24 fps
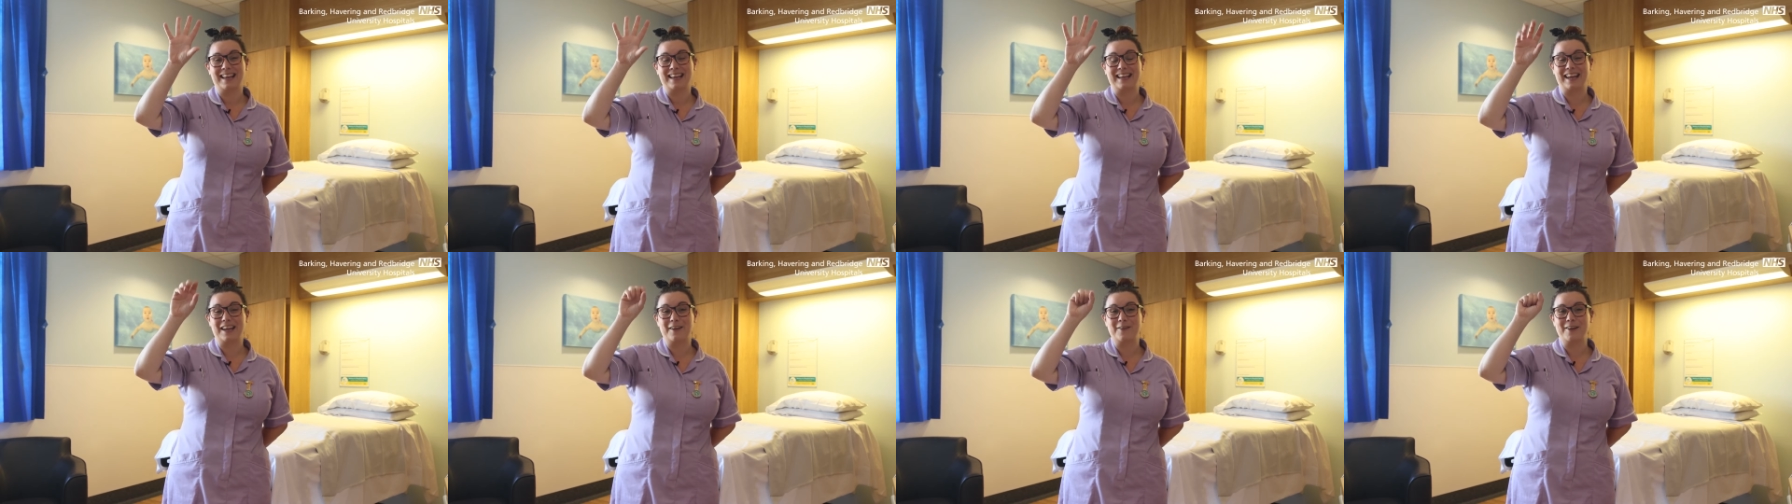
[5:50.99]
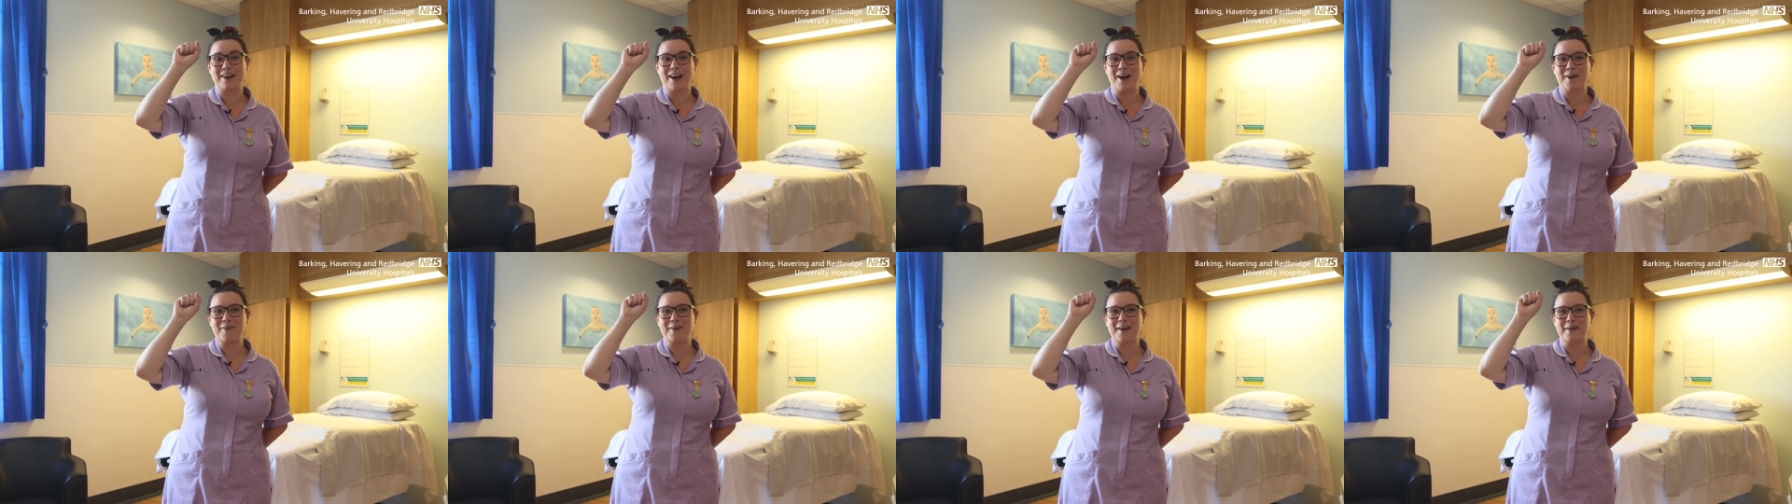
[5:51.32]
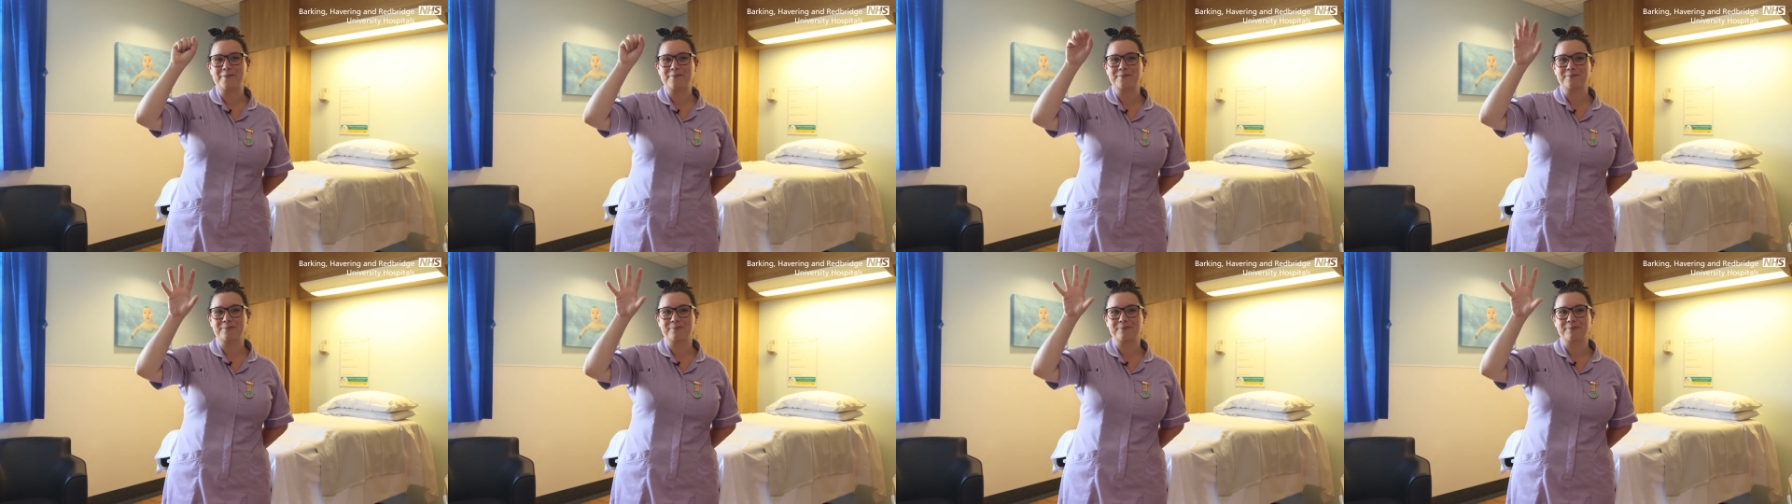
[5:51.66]
Keep
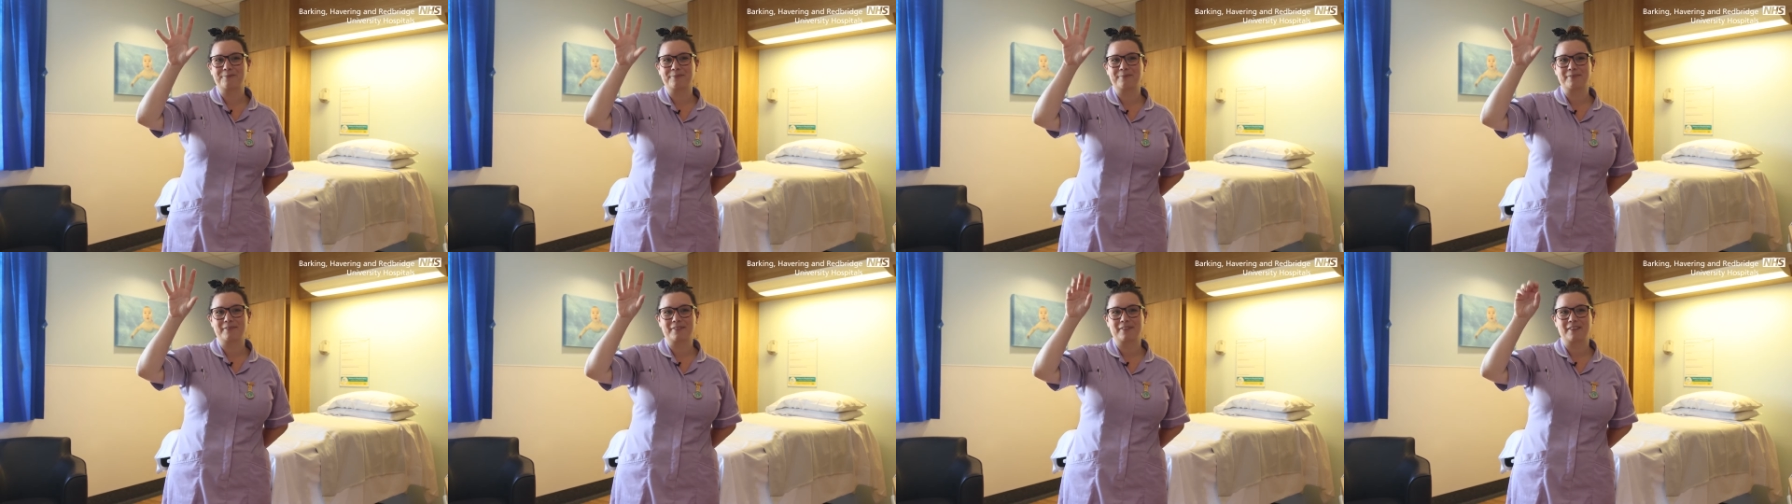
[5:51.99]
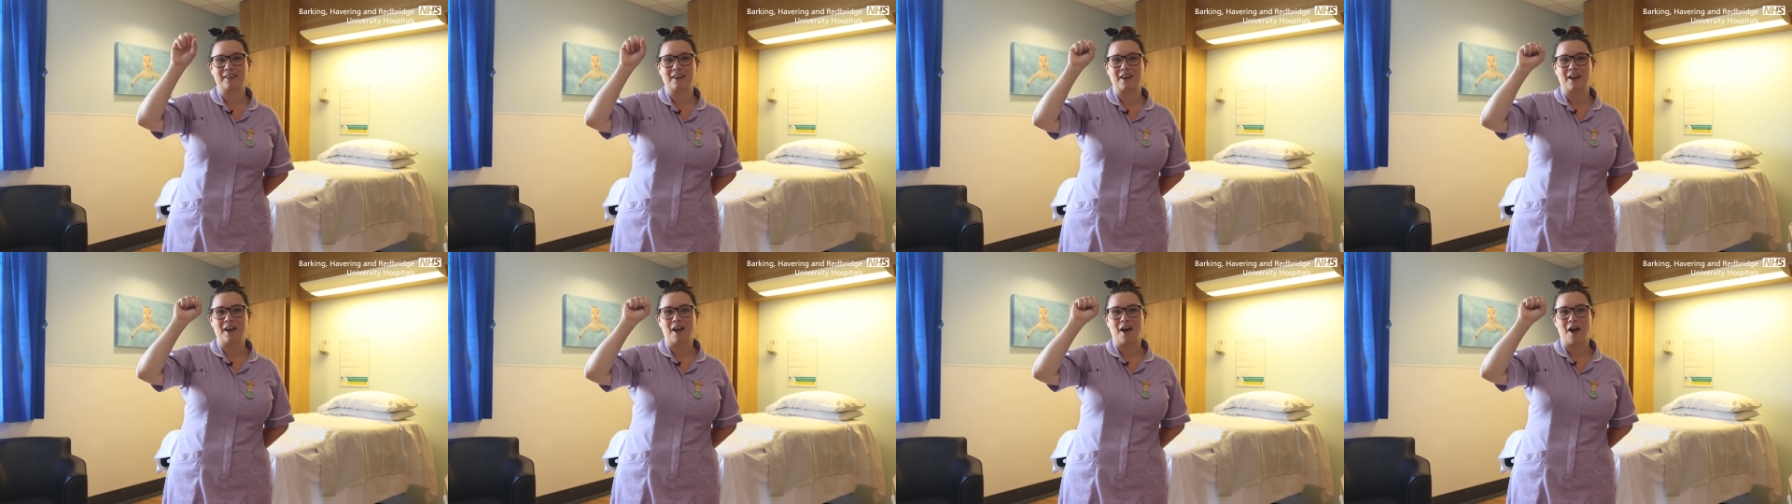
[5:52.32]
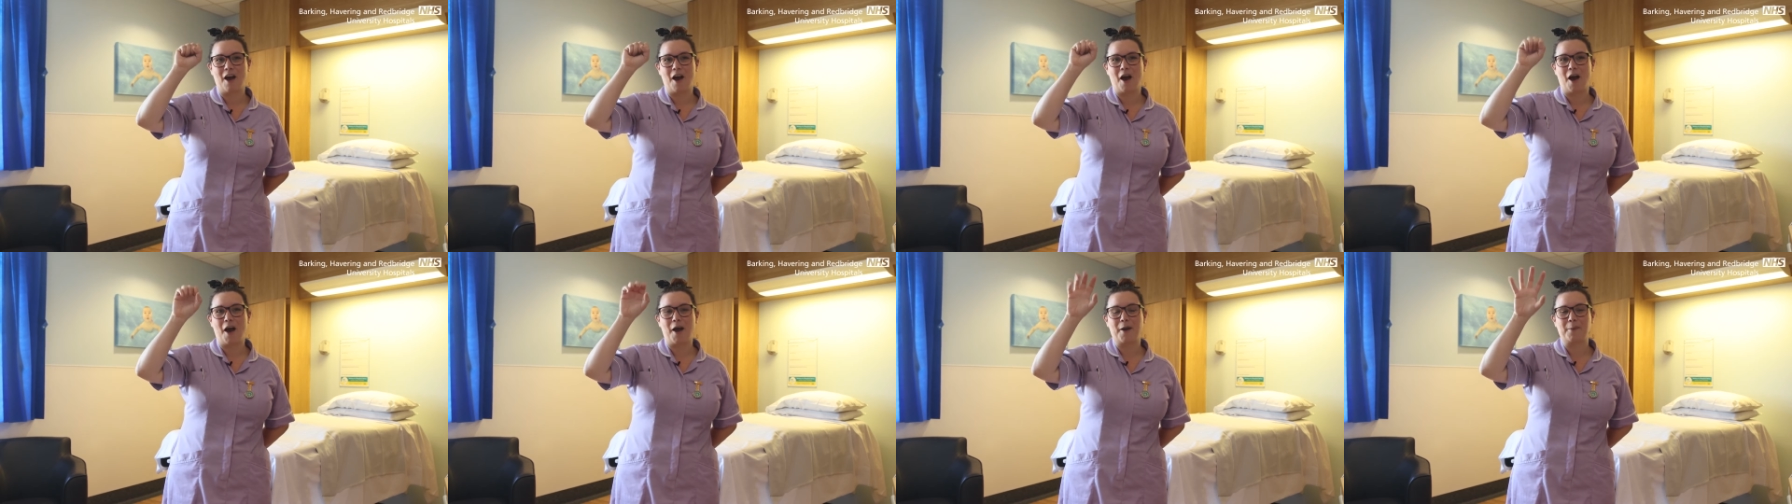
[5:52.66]
going,
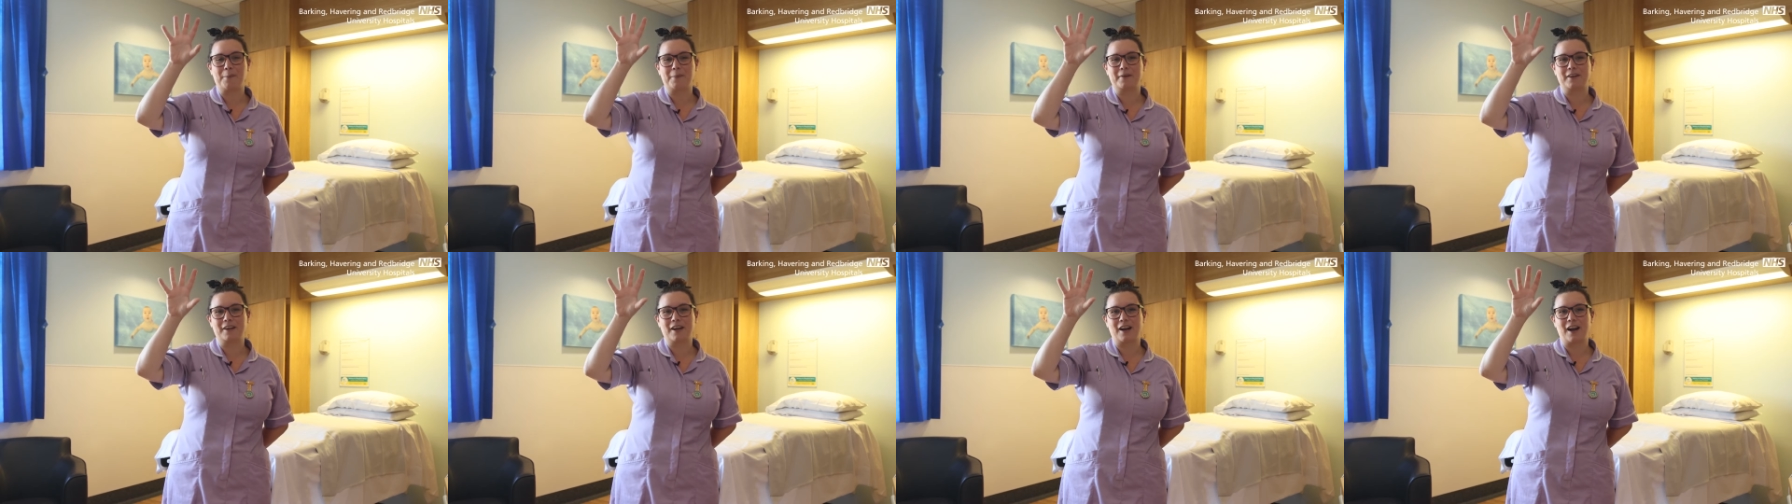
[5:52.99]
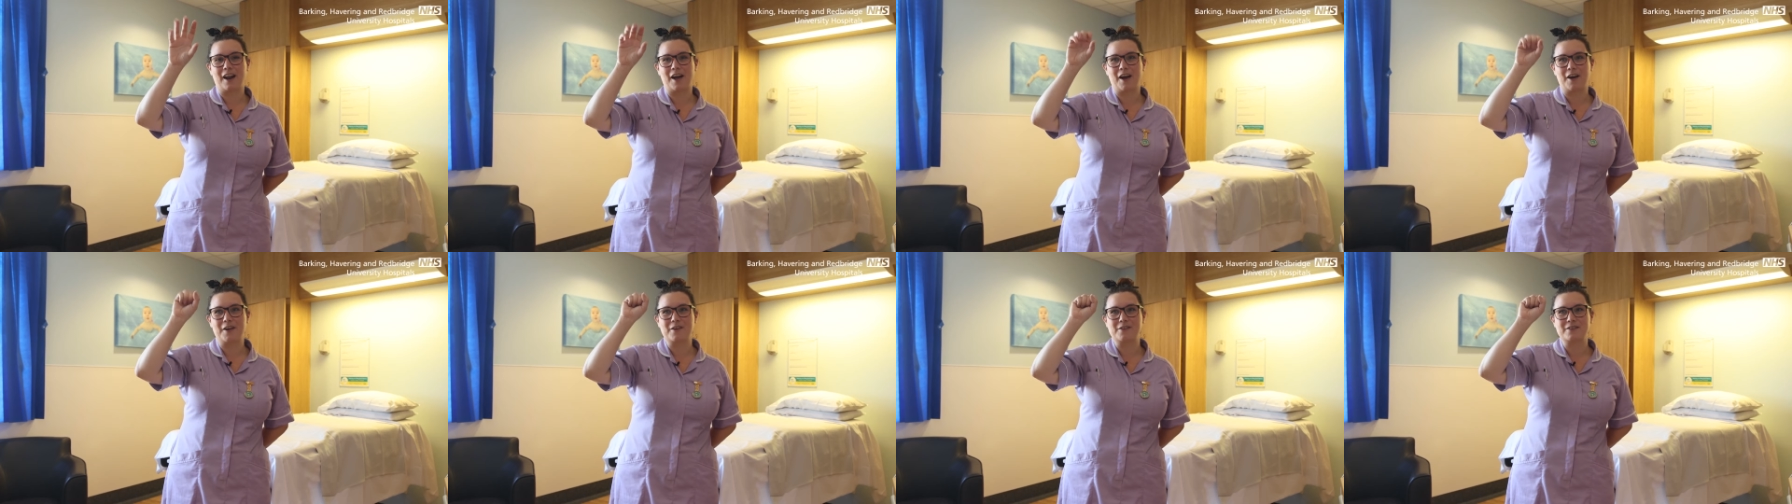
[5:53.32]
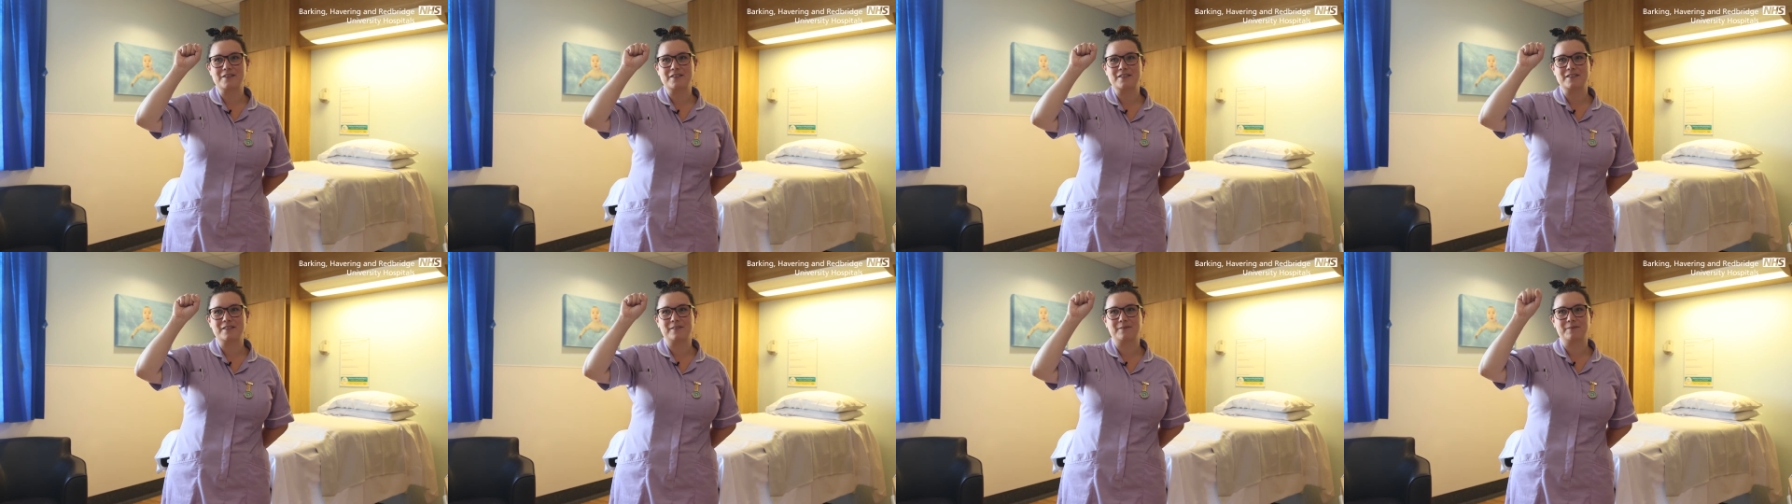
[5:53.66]
open and
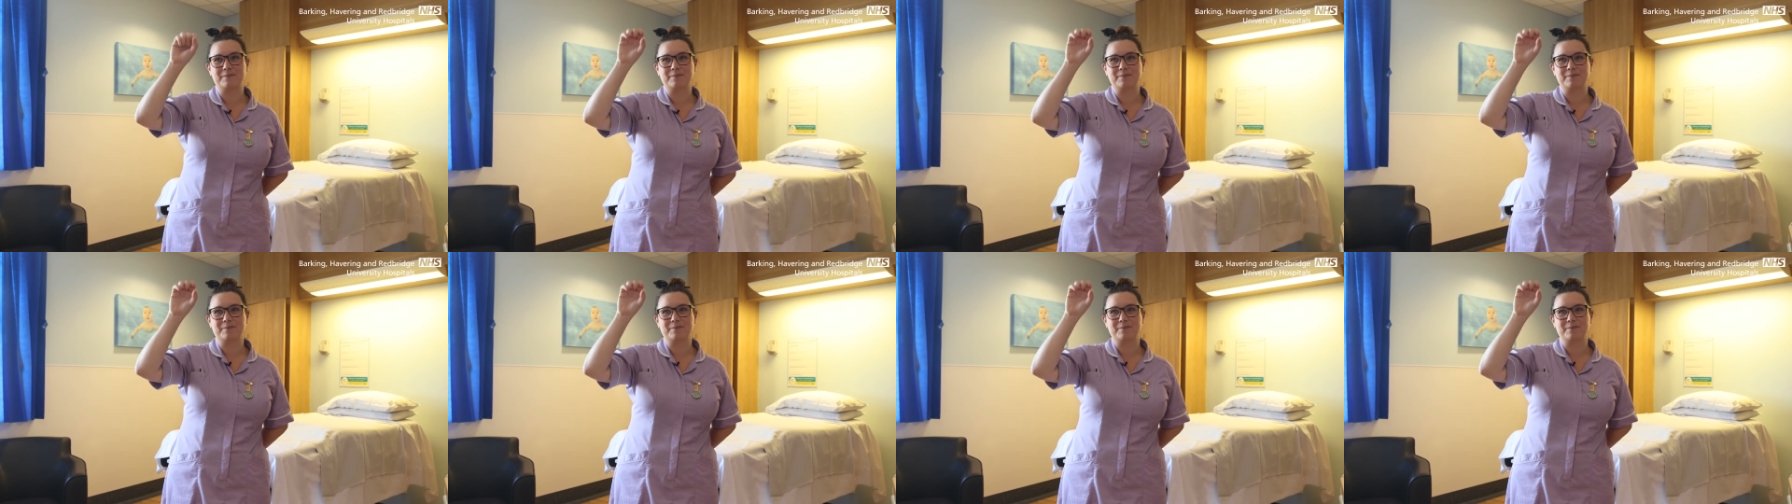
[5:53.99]
close.